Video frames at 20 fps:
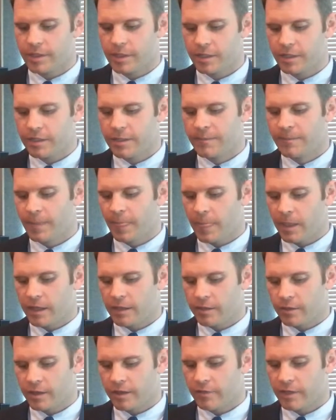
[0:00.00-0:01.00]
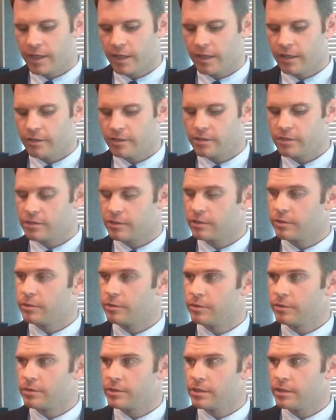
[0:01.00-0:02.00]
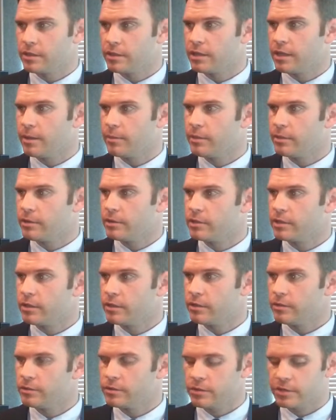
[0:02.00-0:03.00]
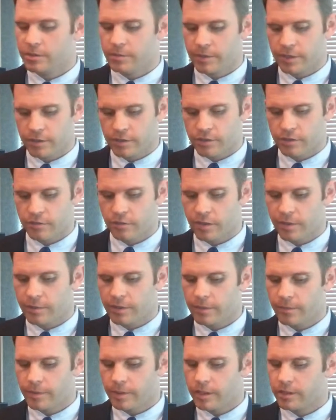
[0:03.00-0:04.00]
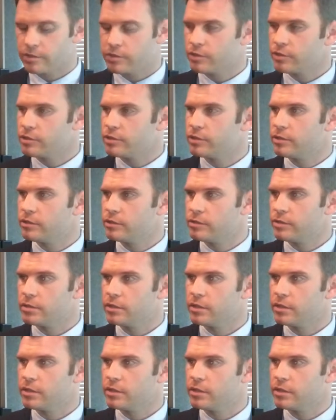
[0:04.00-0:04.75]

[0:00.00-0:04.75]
in and they'll have calluses and corns on the top of their toes. And it's because they're rubbing up against their shoes.